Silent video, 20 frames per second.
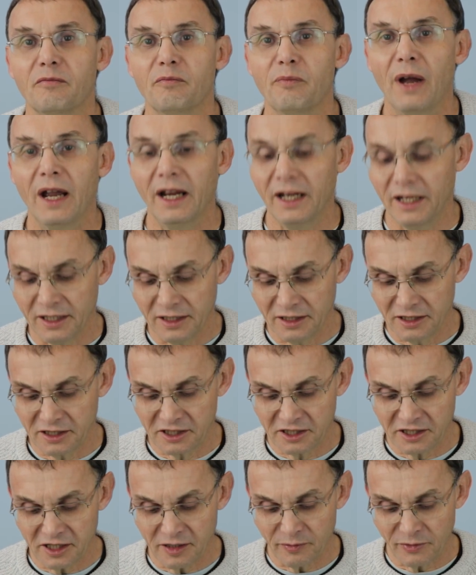Back in the
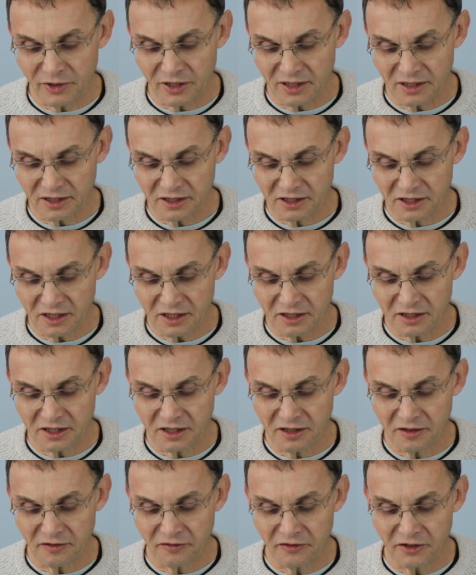summer, I
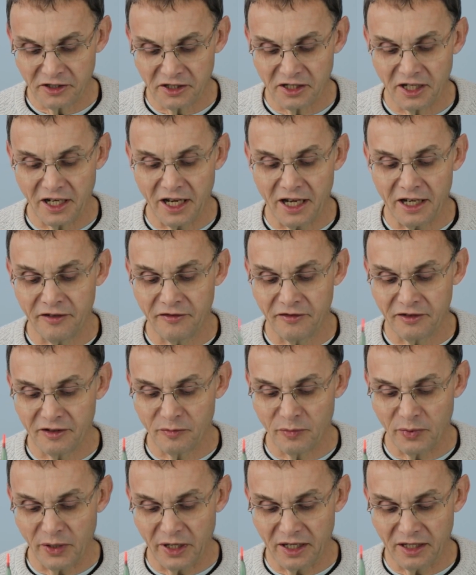started to fish the Avon a
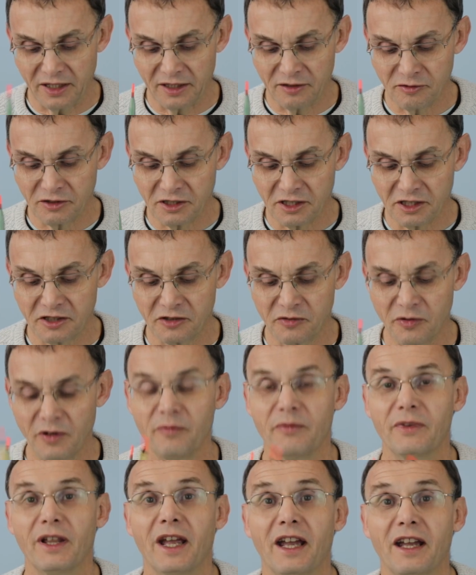bit, and there was a
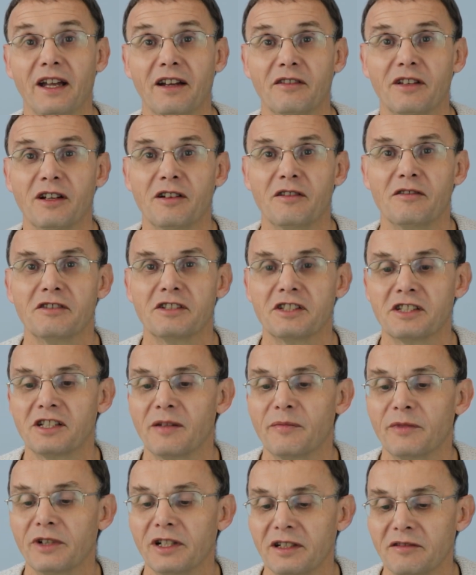swim there. Although it was
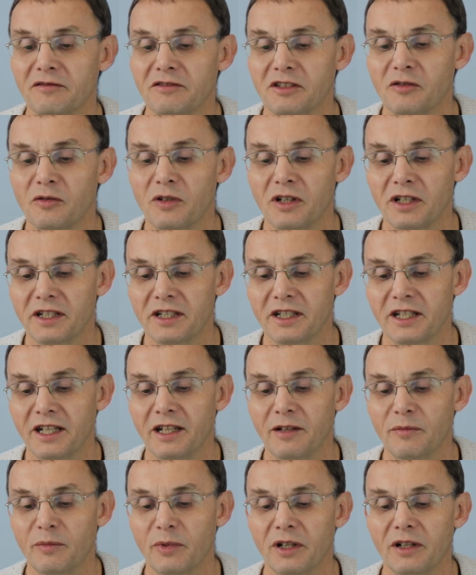summer, it was quite
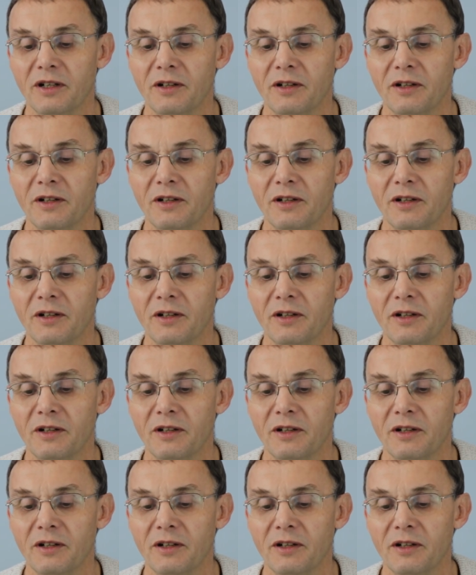deep.